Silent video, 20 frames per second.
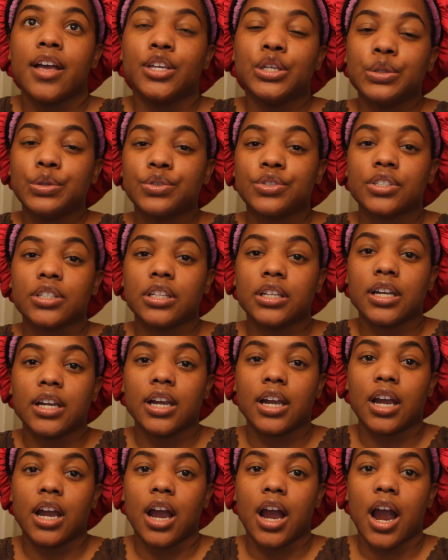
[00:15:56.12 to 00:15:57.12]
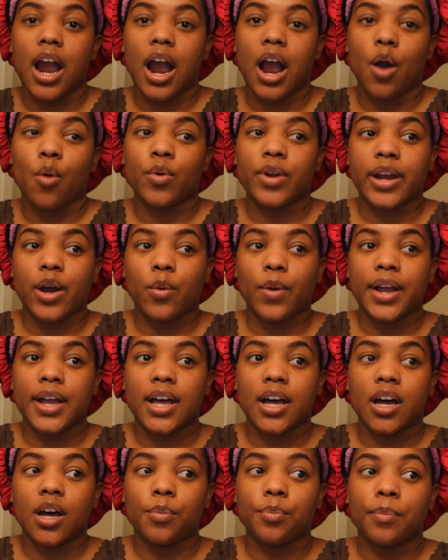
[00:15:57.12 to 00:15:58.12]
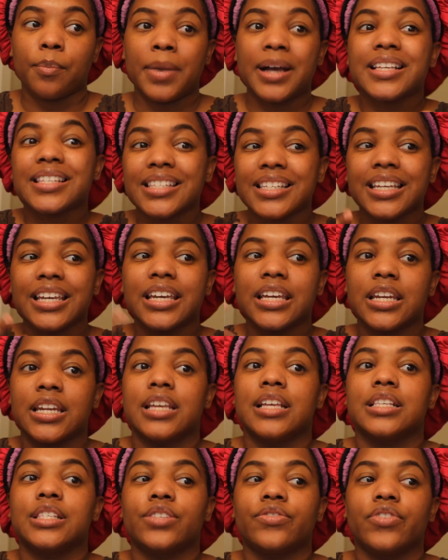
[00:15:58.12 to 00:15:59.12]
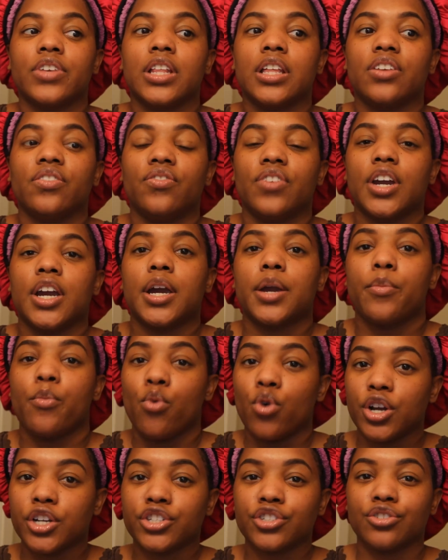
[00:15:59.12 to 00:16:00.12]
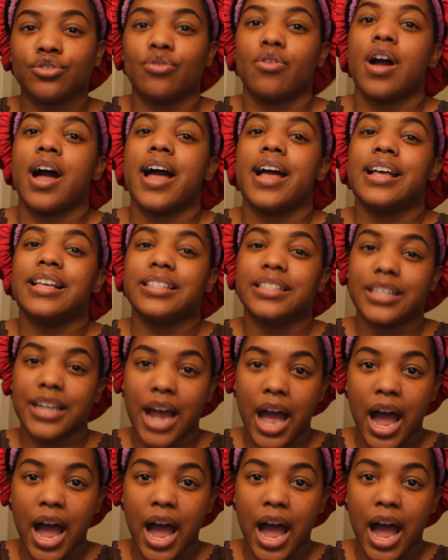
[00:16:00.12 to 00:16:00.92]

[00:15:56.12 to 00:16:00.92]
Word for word: usually when I wake up my skin is feeling very moisturized and